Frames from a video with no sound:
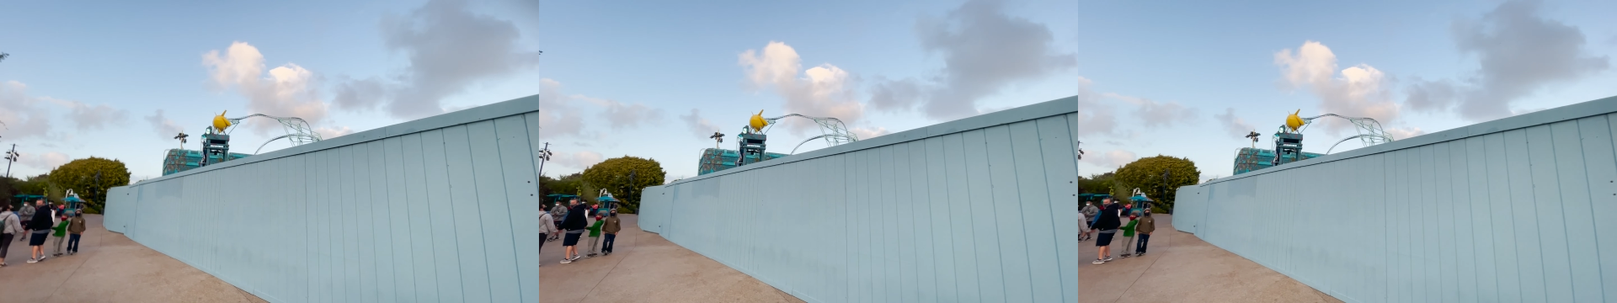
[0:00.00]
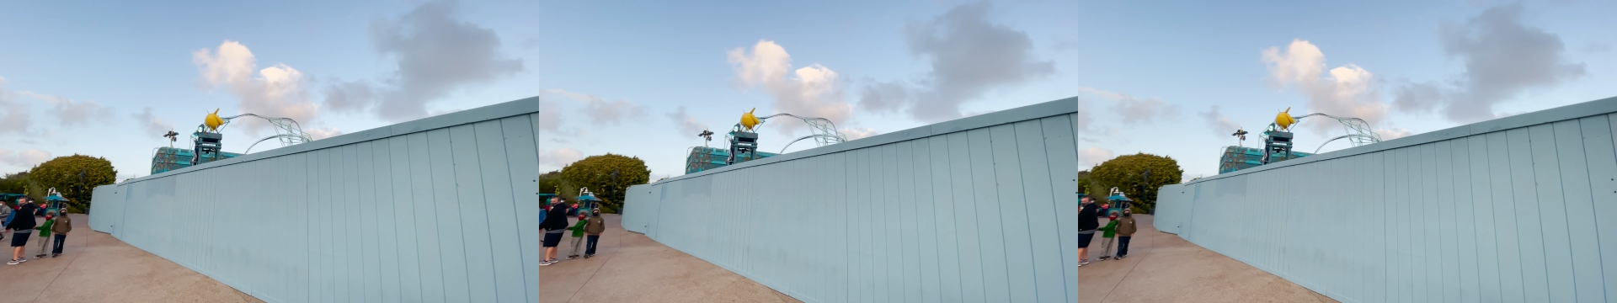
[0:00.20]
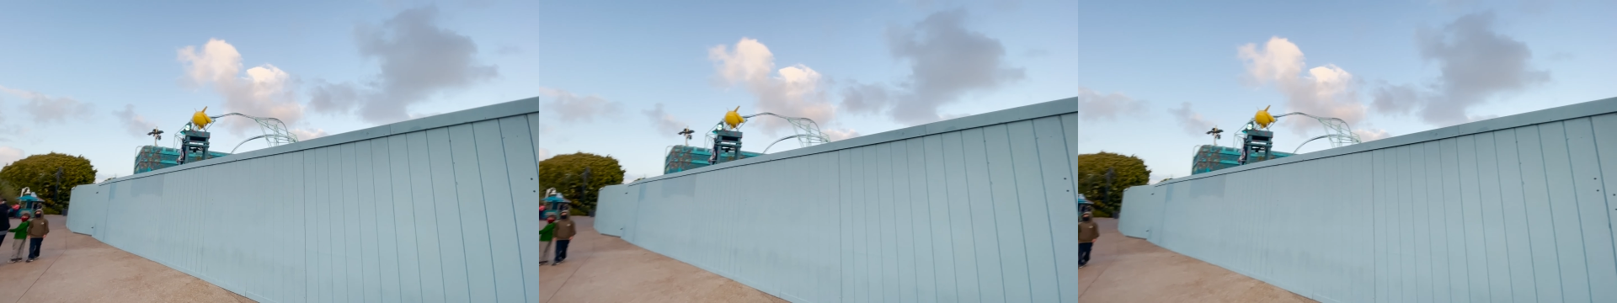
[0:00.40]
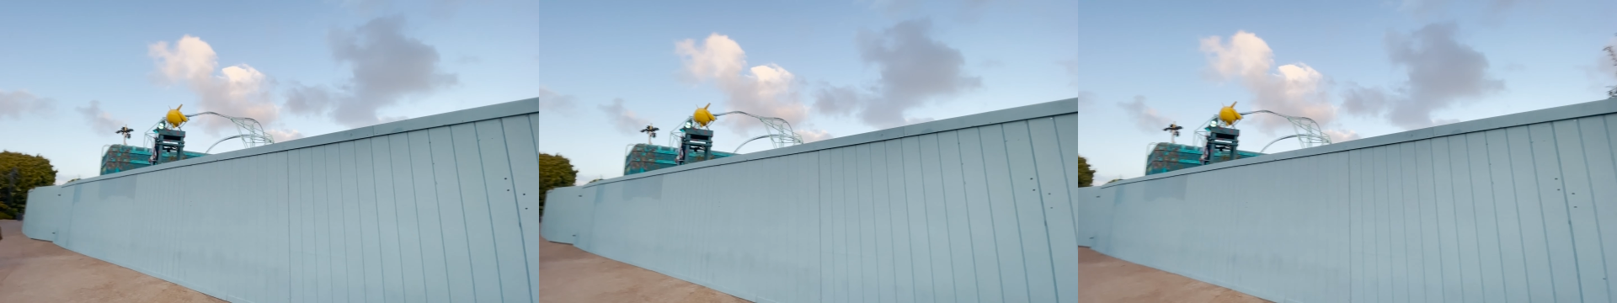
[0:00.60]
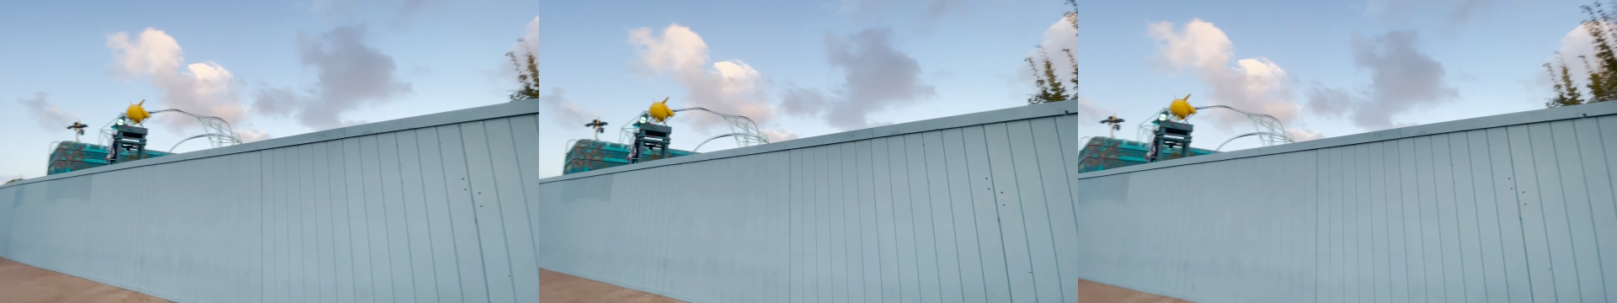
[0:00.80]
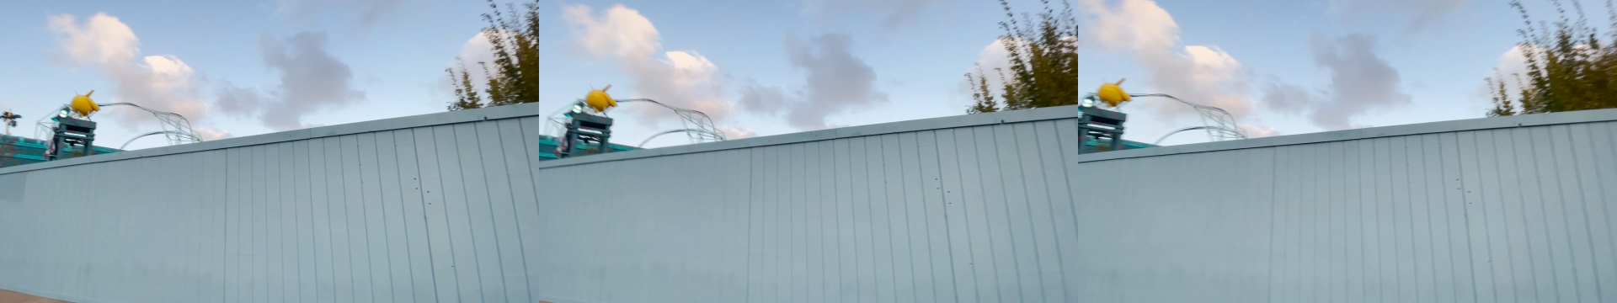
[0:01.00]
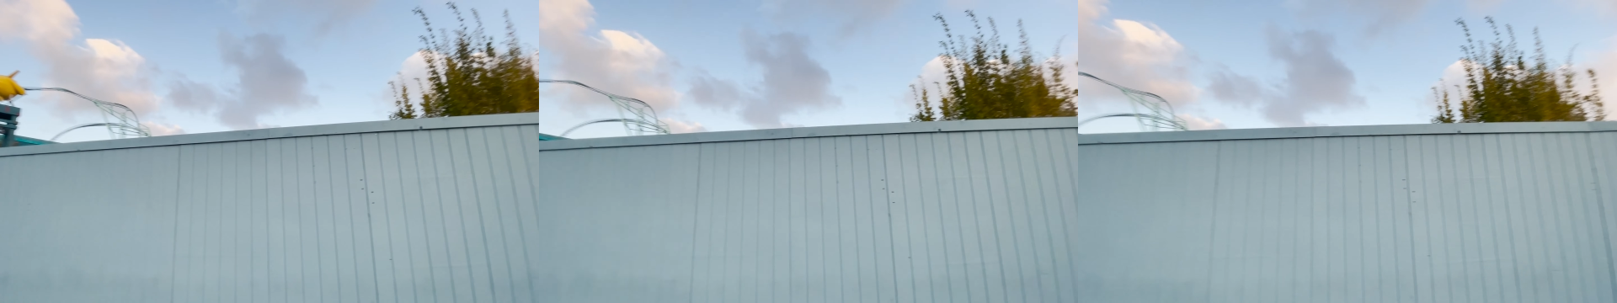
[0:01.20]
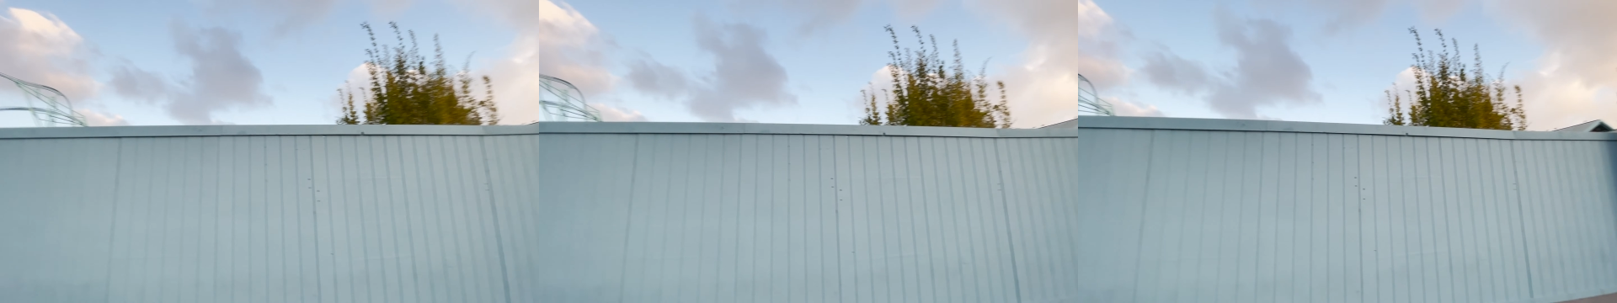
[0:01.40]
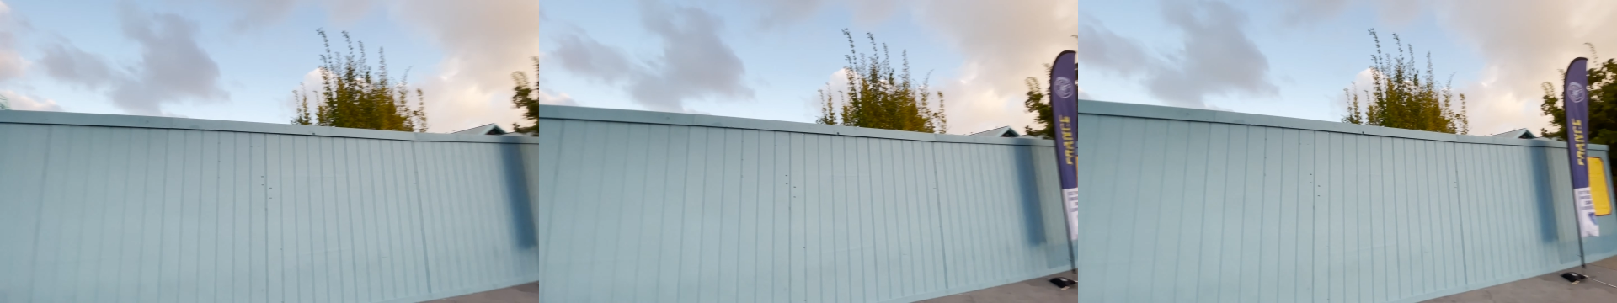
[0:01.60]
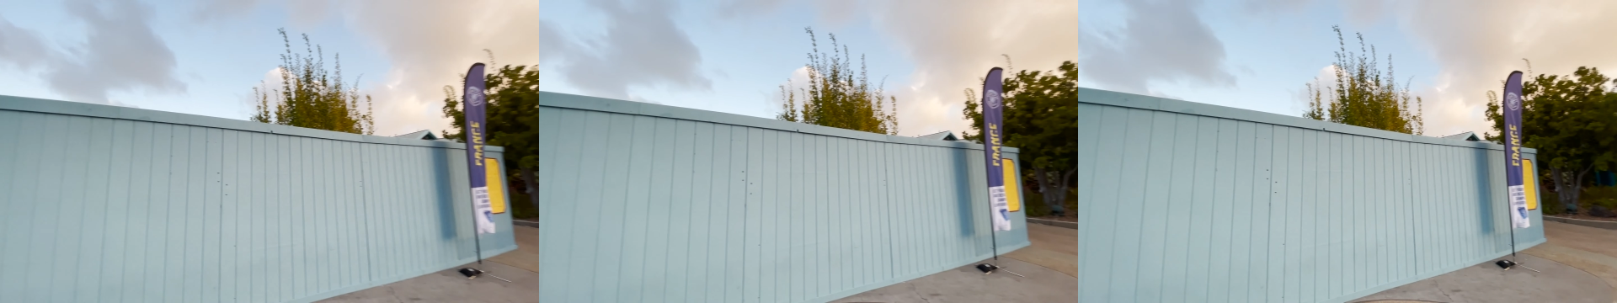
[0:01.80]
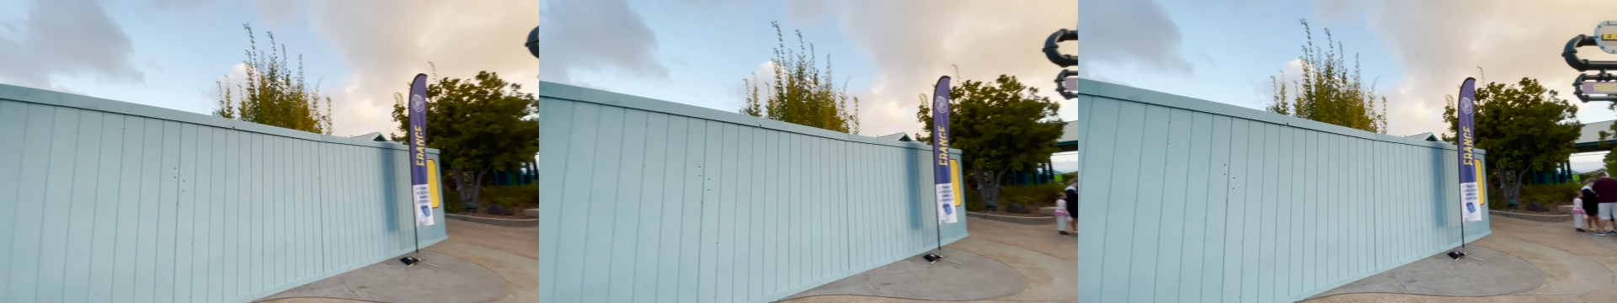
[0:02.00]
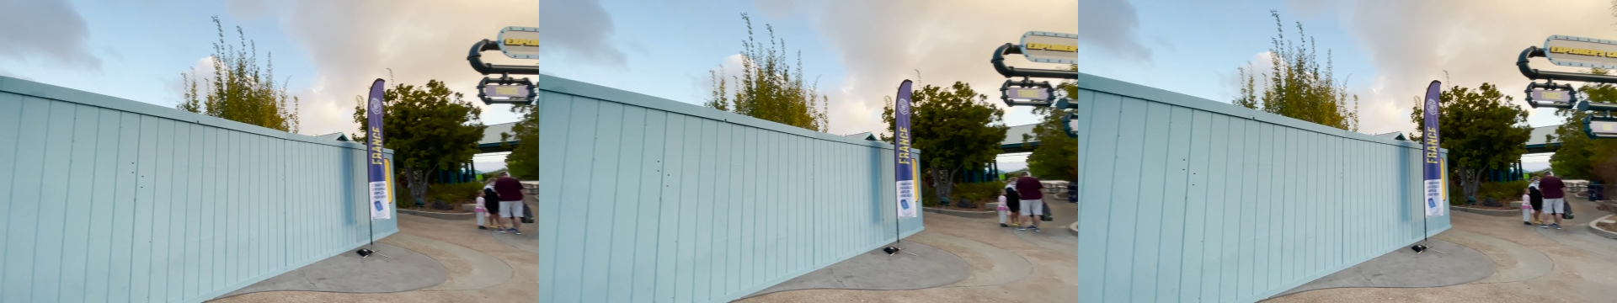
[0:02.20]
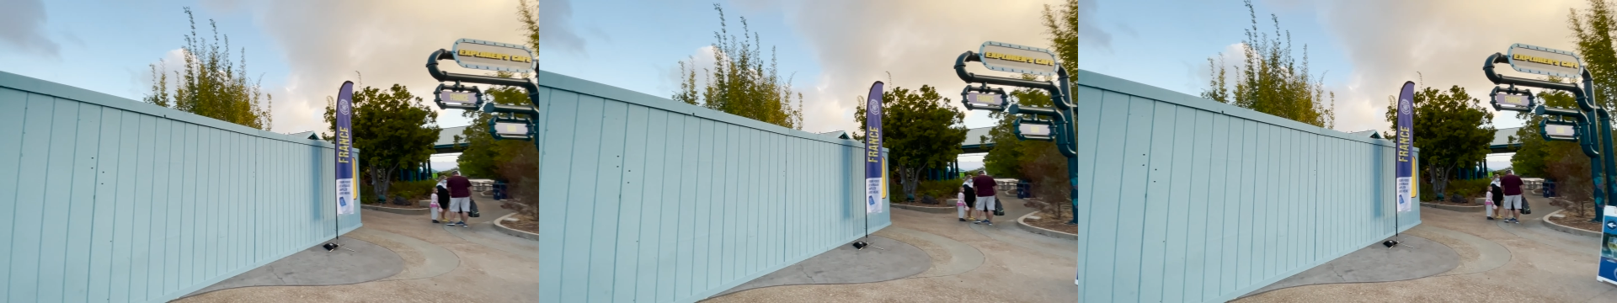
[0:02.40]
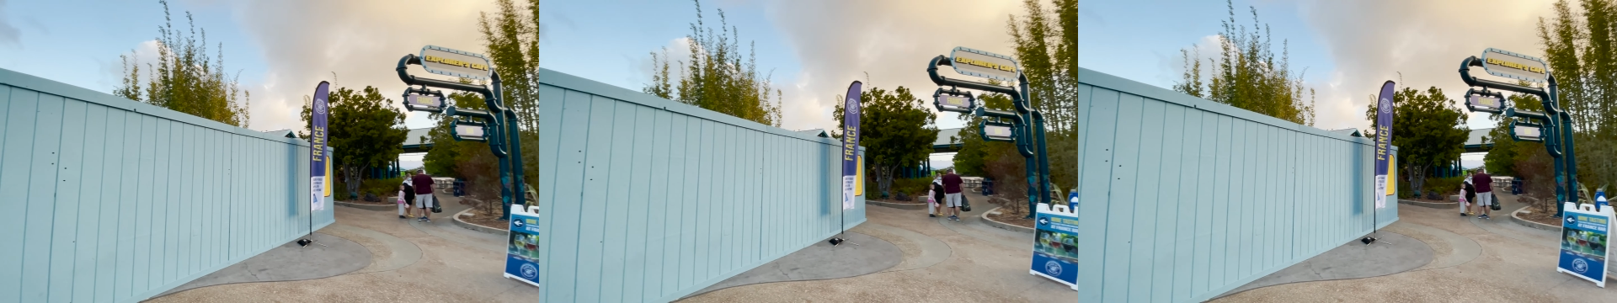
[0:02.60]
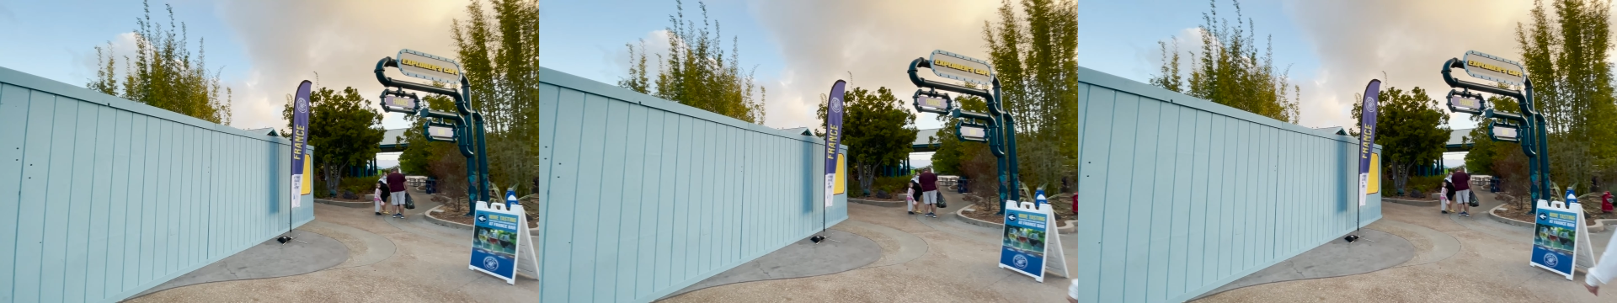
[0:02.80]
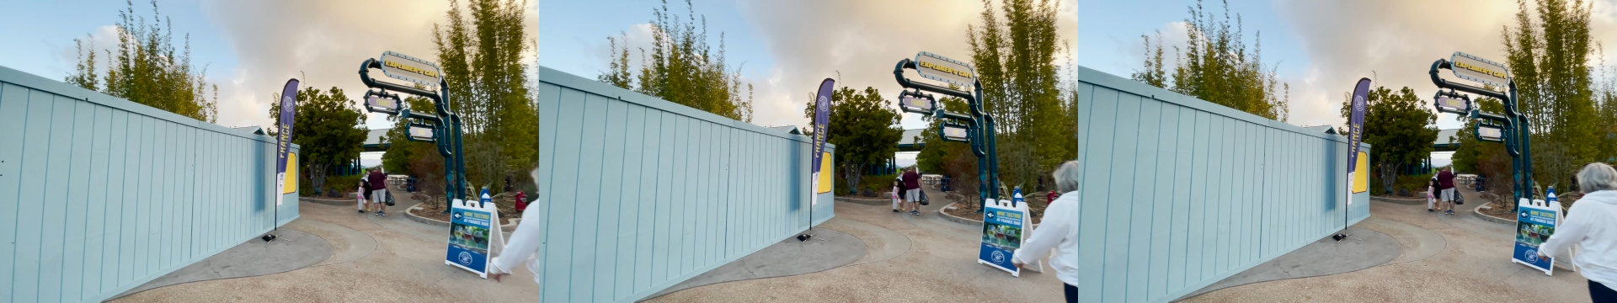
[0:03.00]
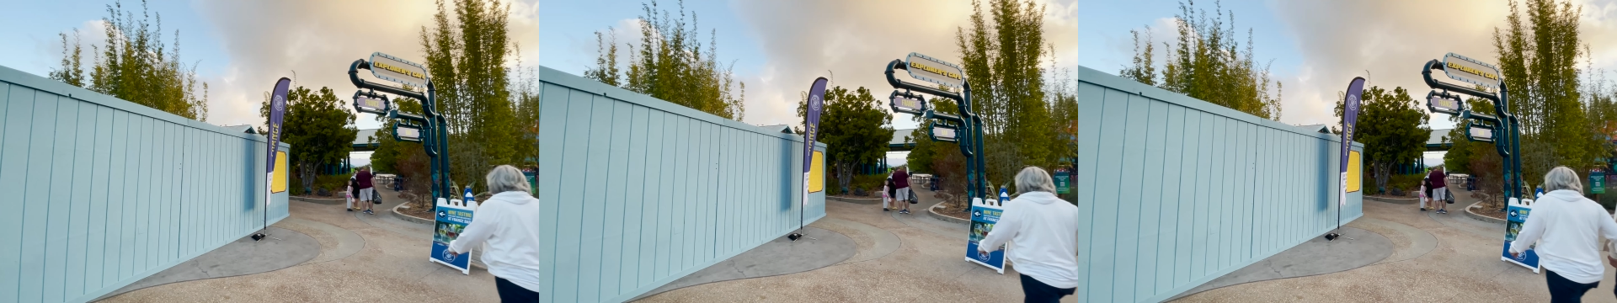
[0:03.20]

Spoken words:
[unreadable: no face in view]